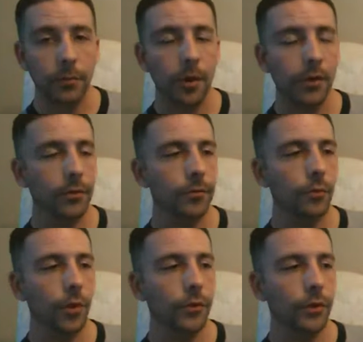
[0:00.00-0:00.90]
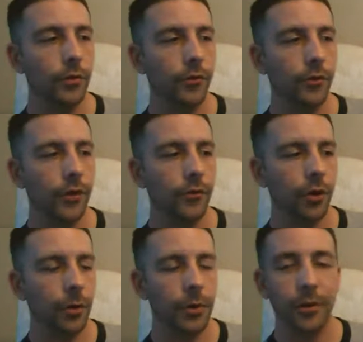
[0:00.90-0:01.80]
whether it was the favorite
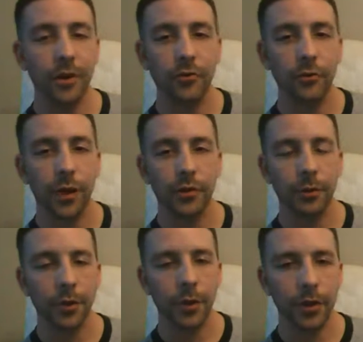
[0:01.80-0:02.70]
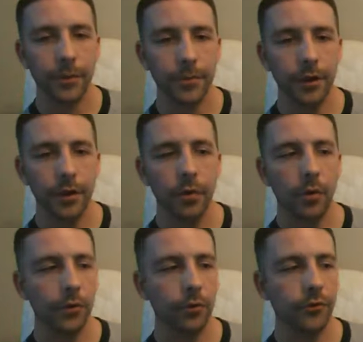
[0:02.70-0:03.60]
army because you like to play it, whether it
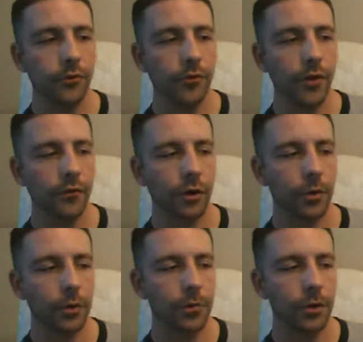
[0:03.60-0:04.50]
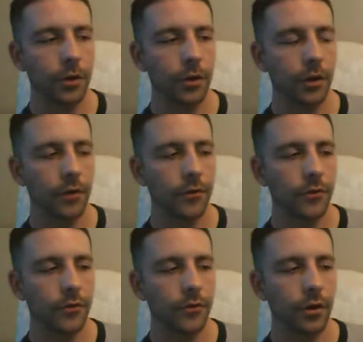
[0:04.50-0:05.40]
was the favorite army because
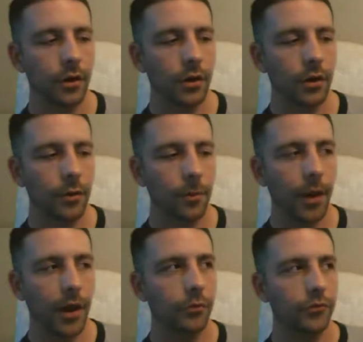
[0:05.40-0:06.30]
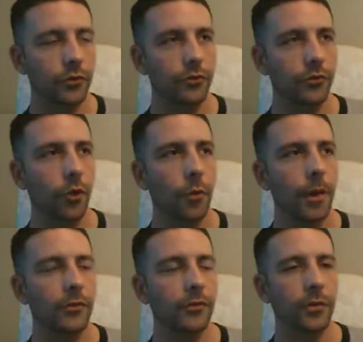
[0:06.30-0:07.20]
the paint was just so
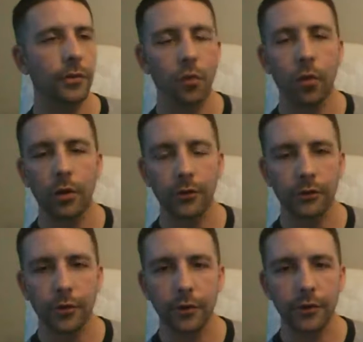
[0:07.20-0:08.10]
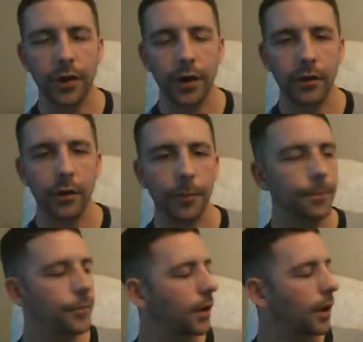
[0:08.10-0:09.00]
amazing that you wanted to steal it and take it home.
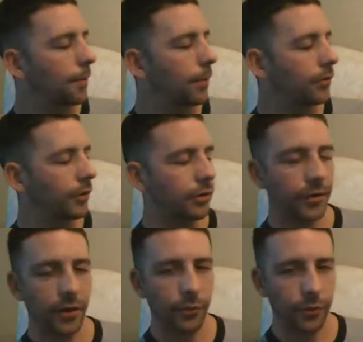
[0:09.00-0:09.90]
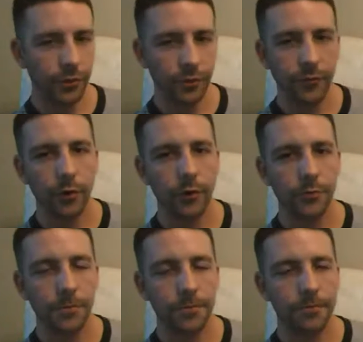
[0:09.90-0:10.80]
Basically, that's what this vote is.
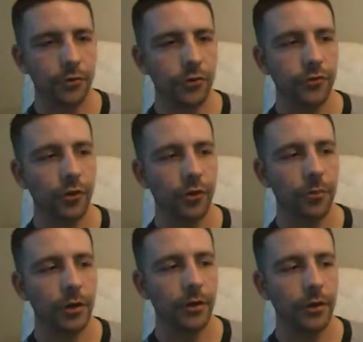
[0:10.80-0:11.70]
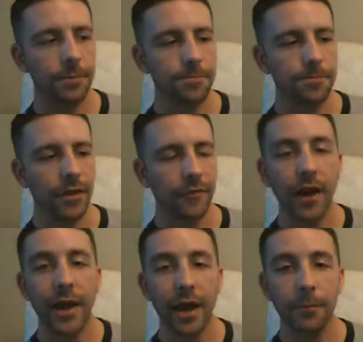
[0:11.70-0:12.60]
You're just telling me that if I
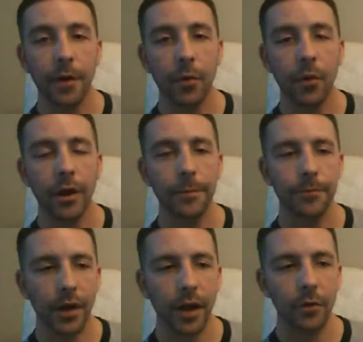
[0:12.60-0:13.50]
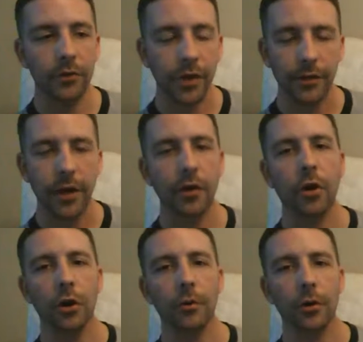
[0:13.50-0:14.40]
had my way, I would take that
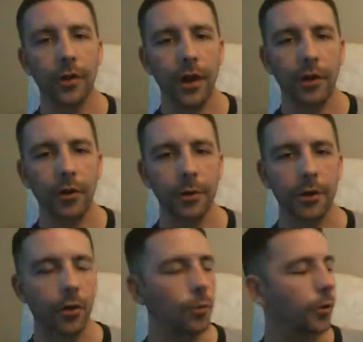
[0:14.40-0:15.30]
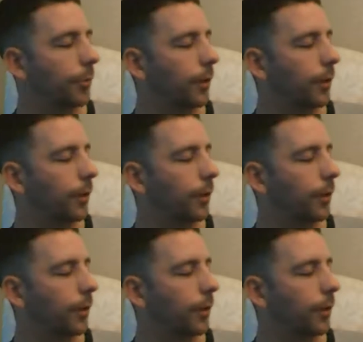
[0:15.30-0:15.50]
army home with me.